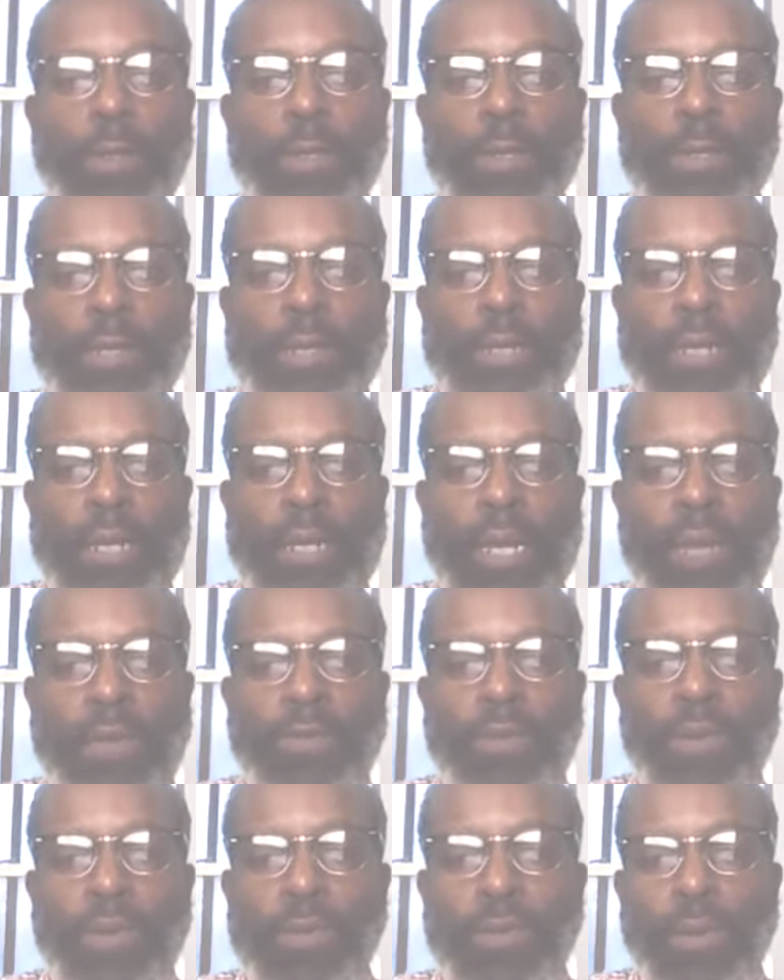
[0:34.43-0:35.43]
Good
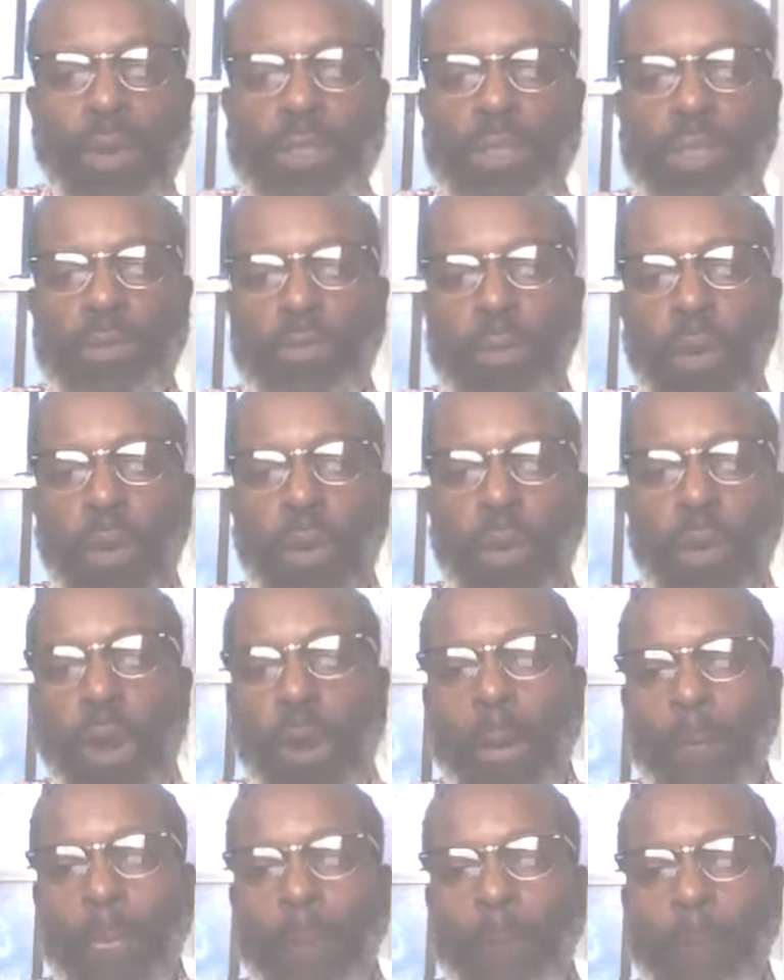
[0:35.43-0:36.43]
evening once more.
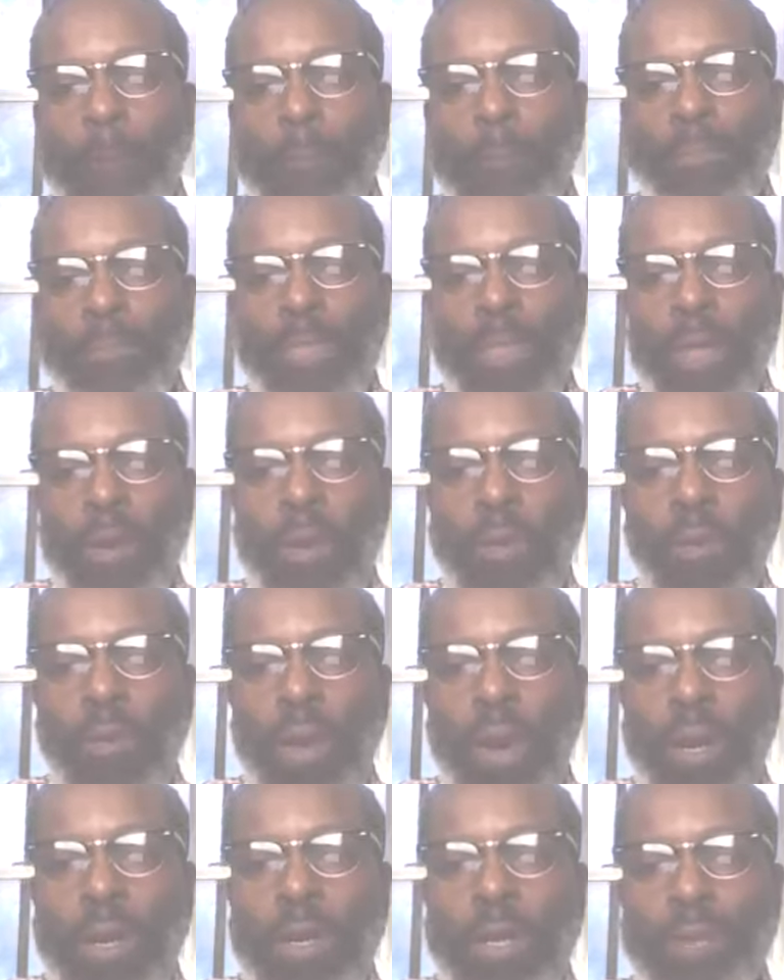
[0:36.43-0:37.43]

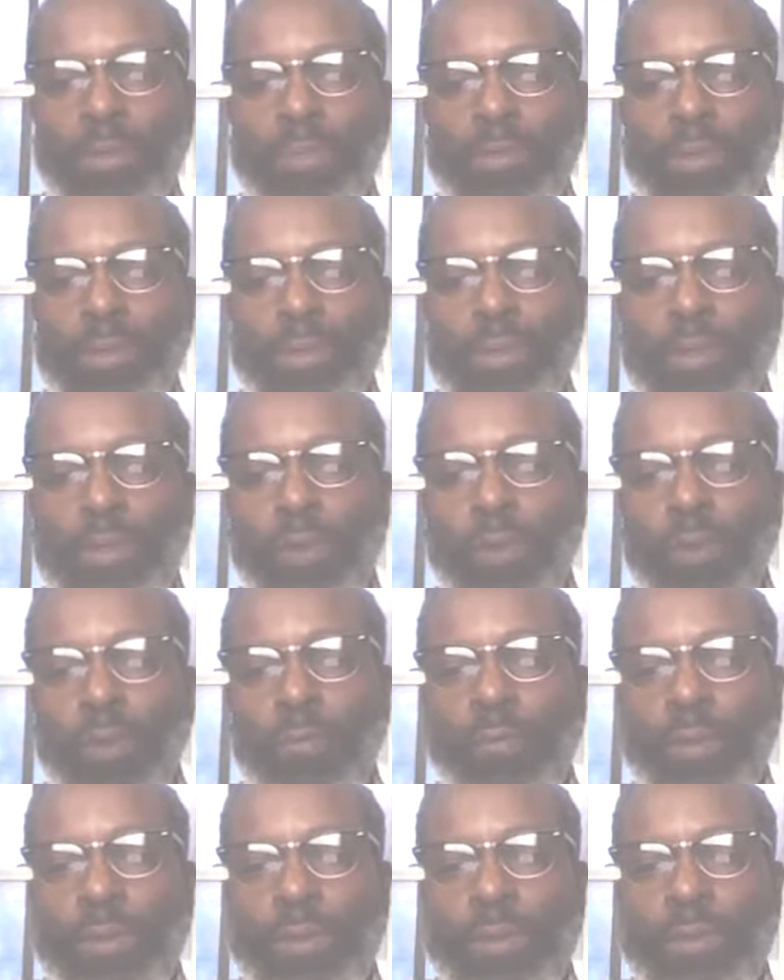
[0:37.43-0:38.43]
Welcome to
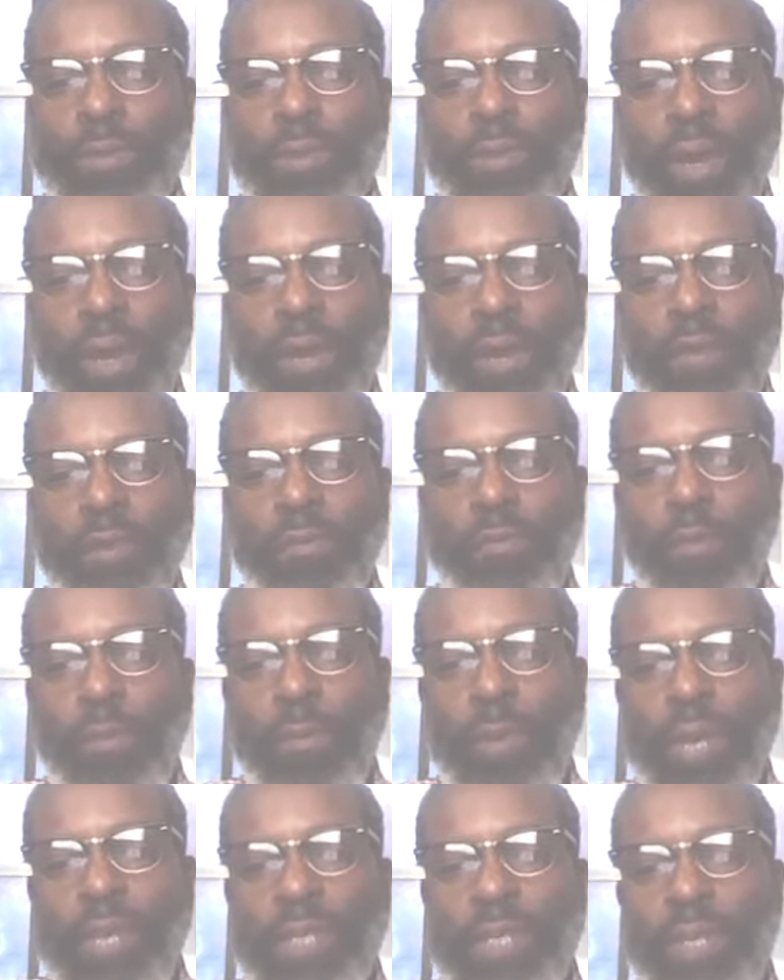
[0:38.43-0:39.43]
Truthful
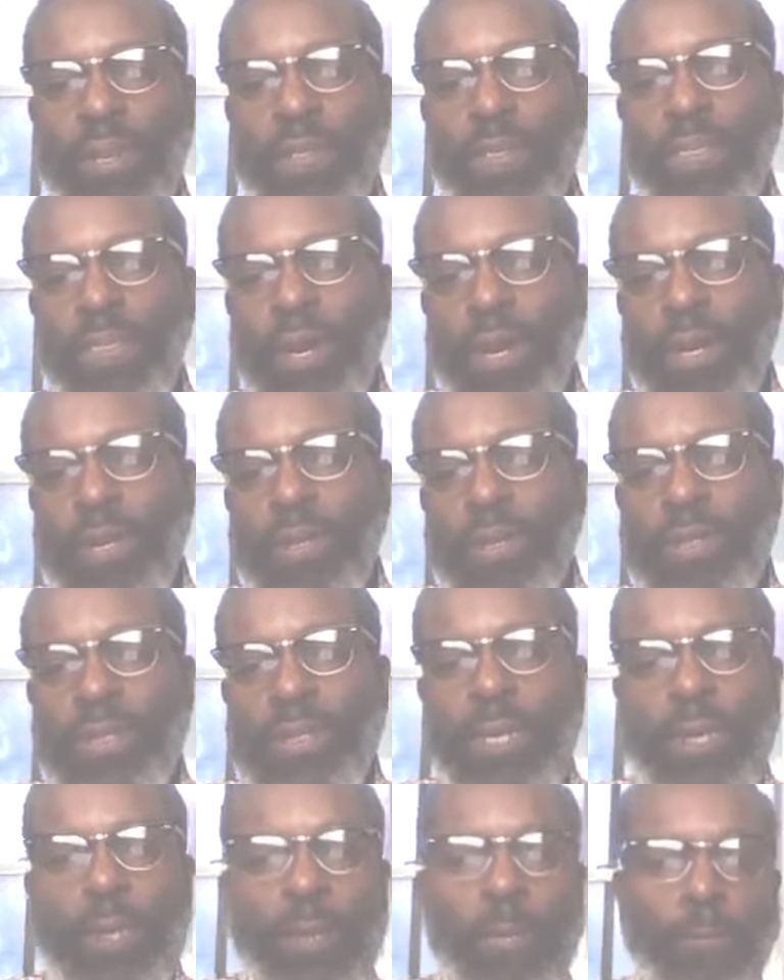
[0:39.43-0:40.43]
Transformation
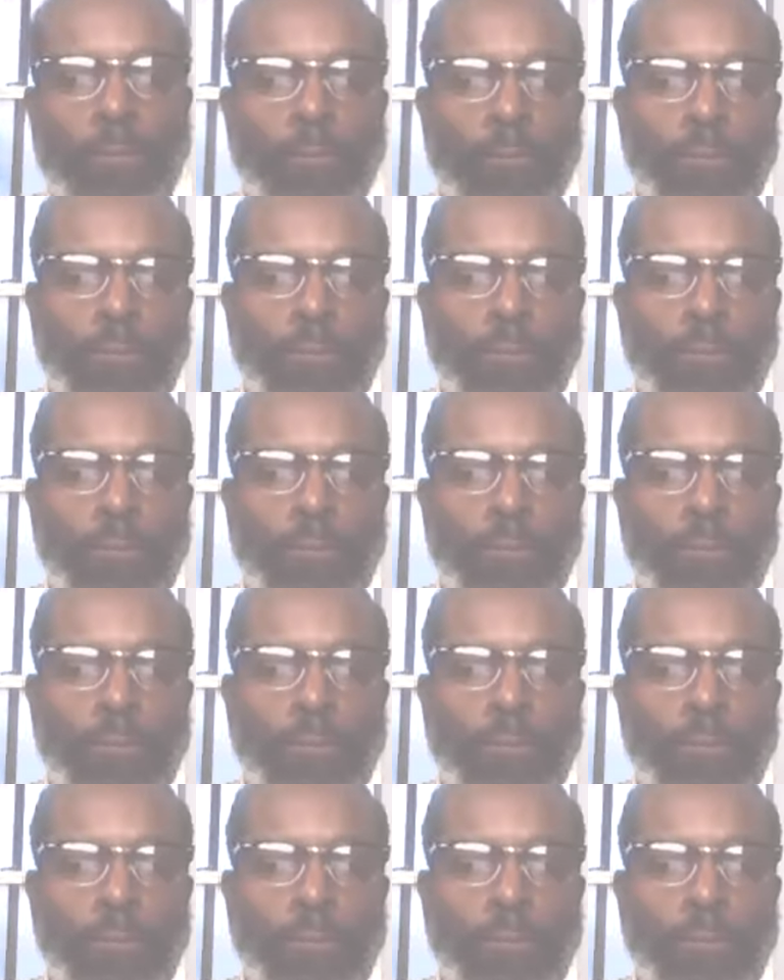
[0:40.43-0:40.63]
Thursday.